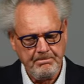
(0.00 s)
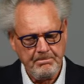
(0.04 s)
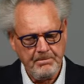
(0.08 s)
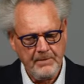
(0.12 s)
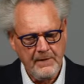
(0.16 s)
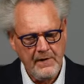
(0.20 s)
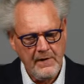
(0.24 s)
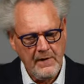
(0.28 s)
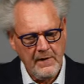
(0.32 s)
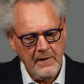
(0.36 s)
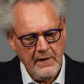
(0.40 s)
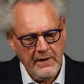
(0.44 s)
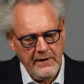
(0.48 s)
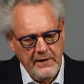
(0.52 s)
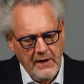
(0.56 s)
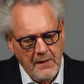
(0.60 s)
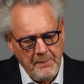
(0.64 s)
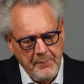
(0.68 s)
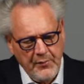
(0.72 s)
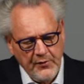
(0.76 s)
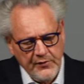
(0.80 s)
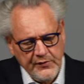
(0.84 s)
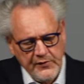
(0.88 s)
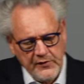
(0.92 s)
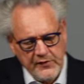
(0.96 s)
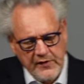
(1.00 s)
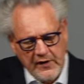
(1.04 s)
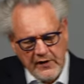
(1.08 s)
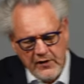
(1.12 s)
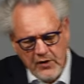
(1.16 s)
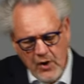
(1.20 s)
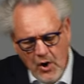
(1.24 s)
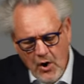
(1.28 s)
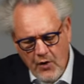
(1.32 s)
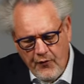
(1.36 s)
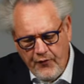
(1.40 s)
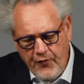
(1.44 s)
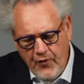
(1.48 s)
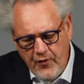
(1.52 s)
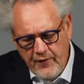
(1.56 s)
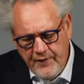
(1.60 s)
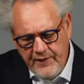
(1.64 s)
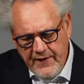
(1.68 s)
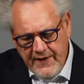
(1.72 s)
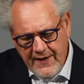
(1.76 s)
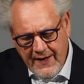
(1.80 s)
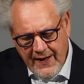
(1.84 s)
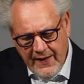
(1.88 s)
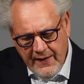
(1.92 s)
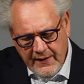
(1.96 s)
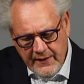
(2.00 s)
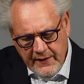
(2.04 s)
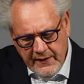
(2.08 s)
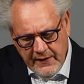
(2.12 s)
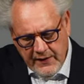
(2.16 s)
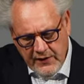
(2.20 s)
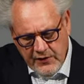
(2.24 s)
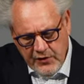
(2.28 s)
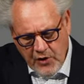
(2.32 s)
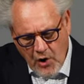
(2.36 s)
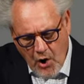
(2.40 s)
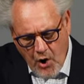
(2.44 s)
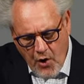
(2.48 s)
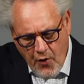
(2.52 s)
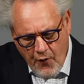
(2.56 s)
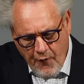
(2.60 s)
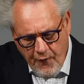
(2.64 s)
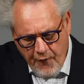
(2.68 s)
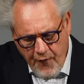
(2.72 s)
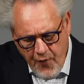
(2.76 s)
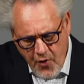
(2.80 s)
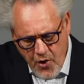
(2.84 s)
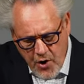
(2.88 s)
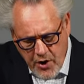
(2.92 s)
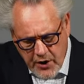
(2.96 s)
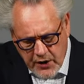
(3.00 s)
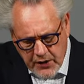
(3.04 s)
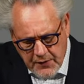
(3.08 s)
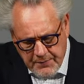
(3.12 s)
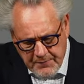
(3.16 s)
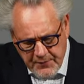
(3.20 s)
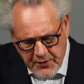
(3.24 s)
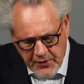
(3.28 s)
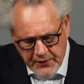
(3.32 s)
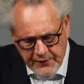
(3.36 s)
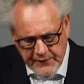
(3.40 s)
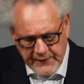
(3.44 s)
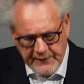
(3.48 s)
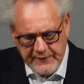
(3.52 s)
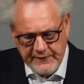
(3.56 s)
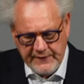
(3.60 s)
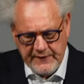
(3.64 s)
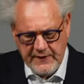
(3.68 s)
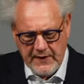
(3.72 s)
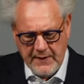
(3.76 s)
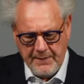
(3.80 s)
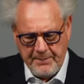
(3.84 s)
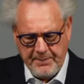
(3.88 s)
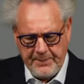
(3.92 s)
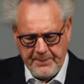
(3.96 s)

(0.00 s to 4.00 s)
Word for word: And the apostle said, for we are his workmanship.